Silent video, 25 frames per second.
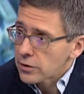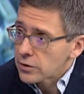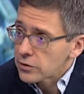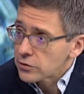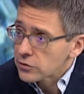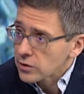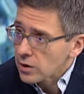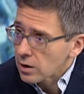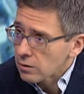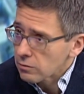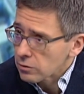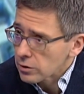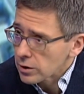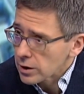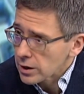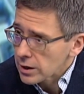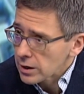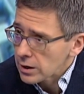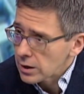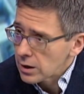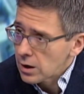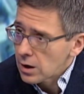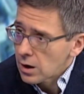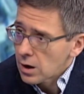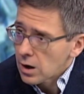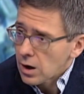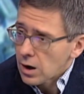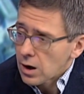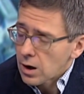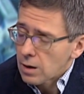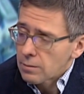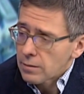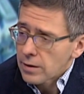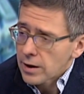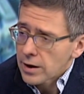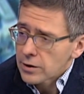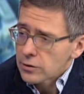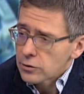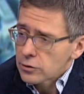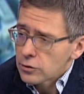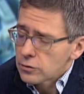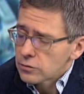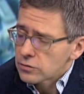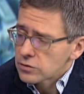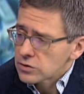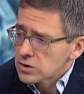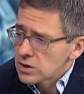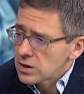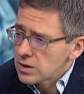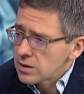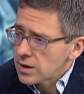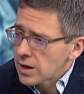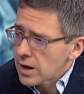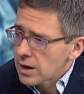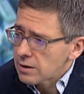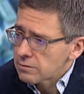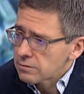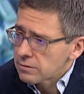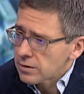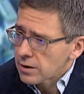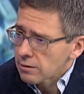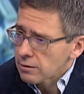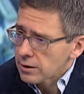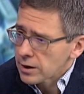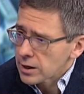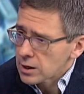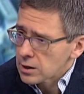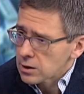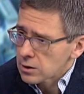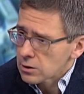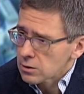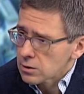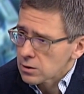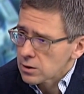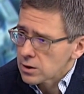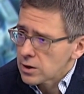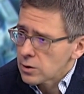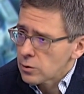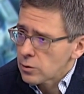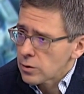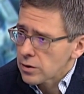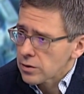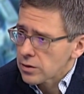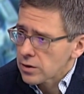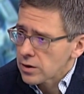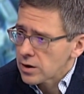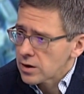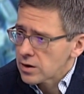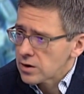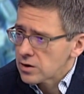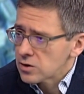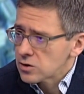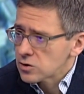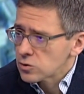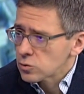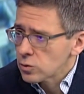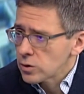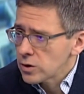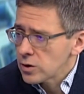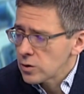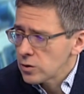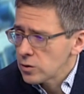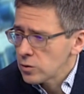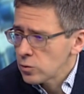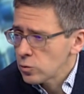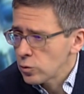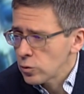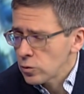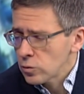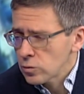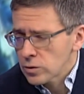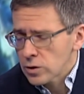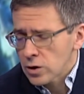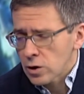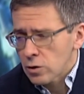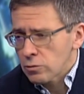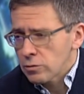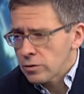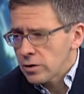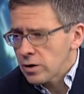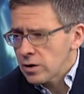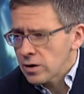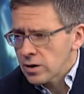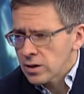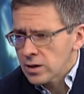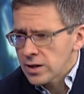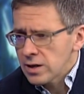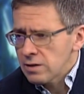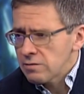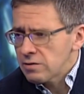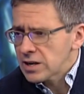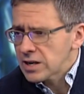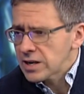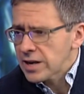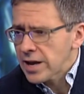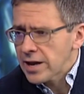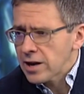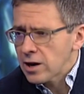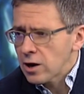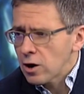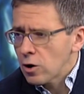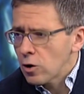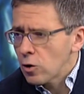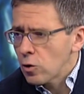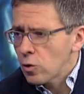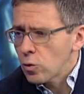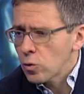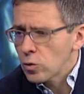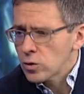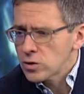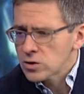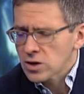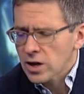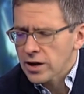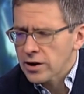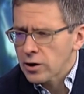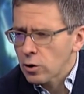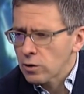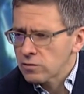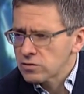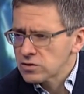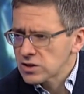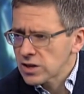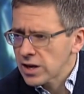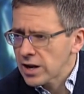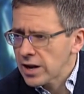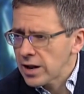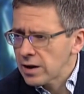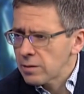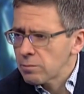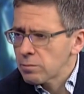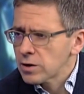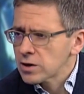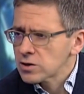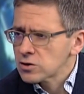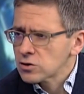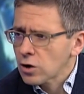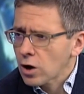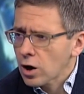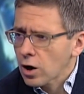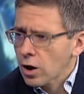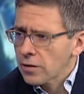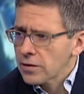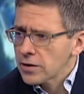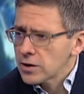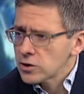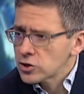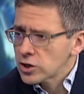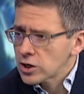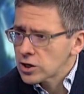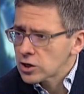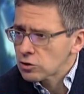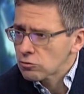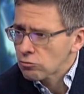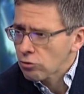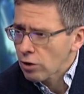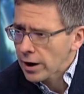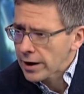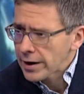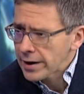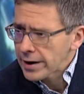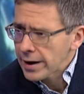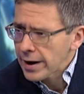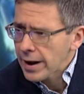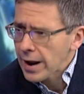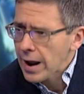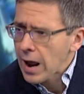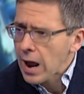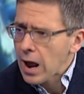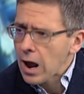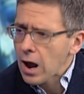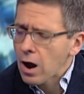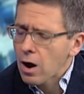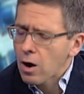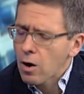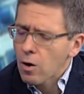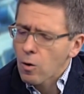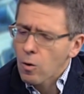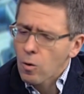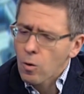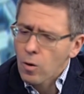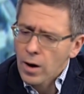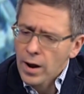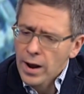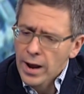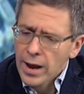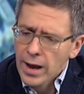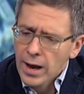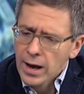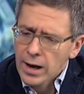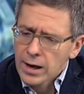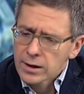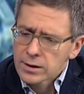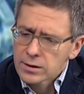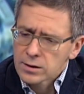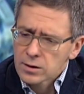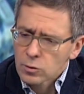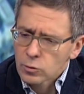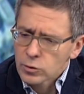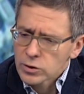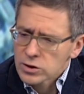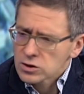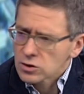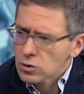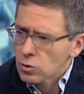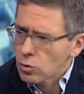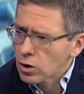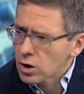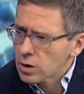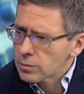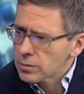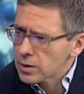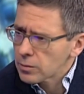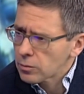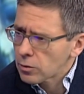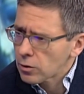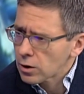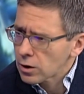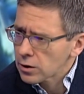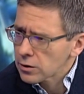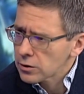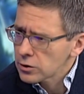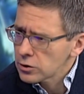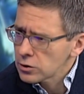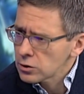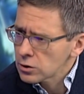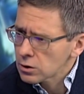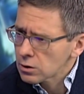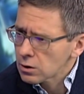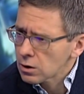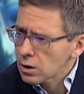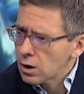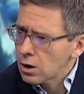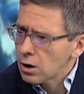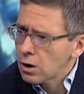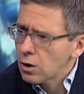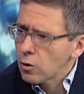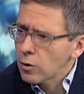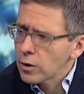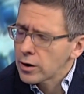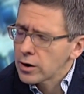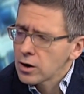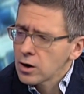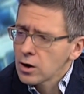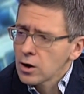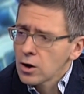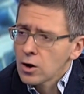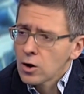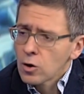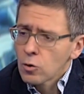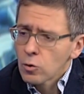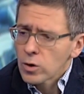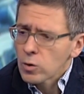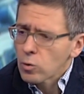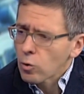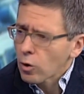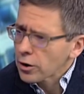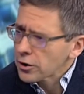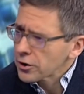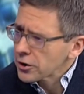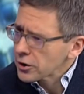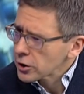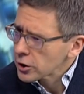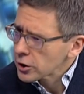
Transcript: that he's governing. Um, and you've seen that very clearly with his, we, you know, leaving NATO was, I know I've said it, but it's not on the agenda right now, and we still want to be a part of the euro, and we want to